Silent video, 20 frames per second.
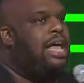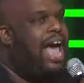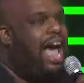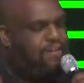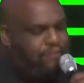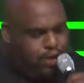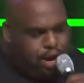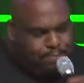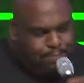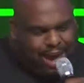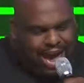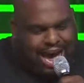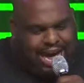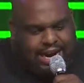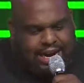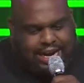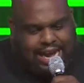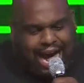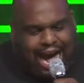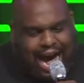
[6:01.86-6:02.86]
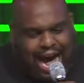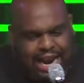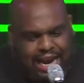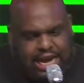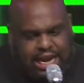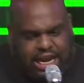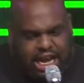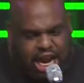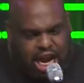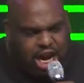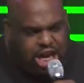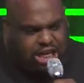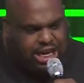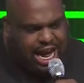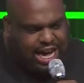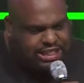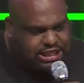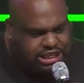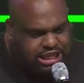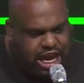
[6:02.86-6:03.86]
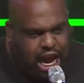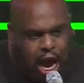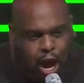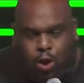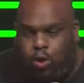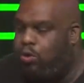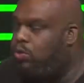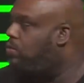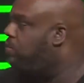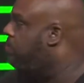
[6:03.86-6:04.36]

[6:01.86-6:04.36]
Every man of God in here, let's go.